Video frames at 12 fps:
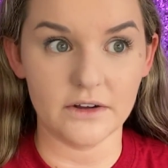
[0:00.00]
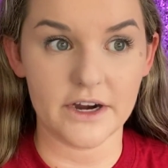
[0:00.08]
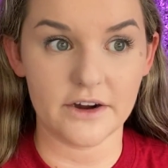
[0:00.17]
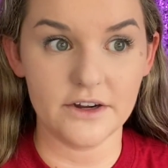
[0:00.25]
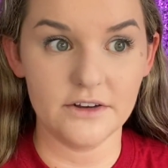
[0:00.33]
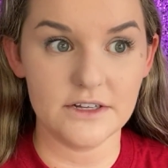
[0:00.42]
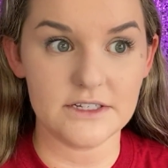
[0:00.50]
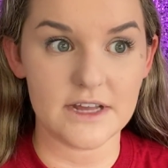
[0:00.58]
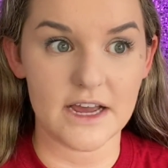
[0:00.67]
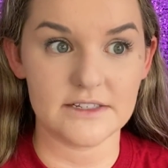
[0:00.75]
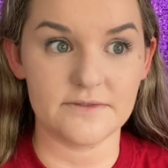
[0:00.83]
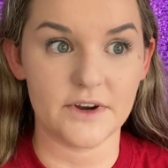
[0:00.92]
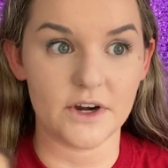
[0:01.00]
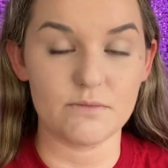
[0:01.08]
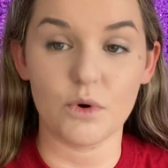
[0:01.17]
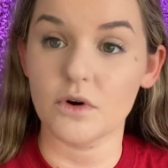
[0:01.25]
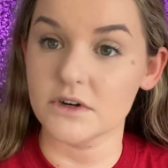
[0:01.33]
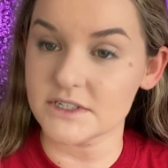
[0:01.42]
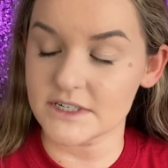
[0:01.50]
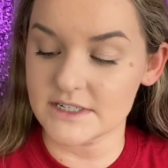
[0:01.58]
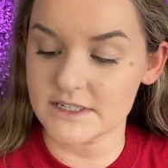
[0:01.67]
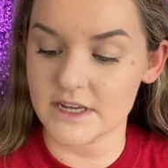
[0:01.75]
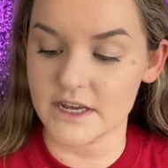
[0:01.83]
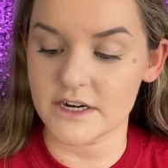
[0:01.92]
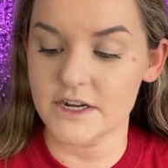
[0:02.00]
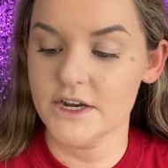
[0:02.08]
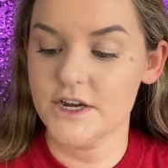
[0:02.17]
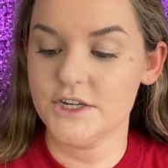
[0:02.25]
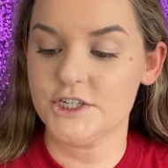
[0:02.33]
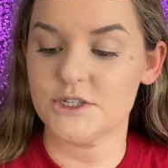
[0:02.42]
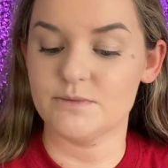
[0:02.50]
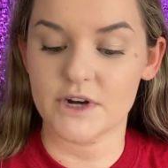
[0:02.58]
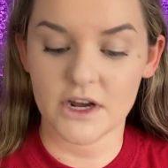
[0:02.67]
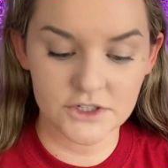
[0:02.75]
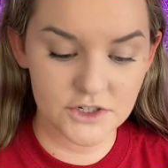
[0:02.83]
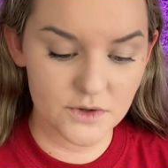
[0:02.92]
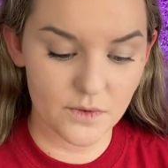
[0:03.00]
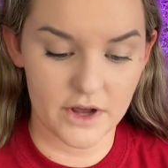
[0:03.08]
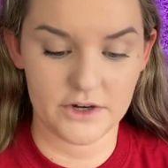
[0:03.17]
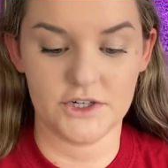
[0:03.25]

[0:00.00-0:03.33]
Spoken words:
Ariel has very porcelain skin. She's been under the water.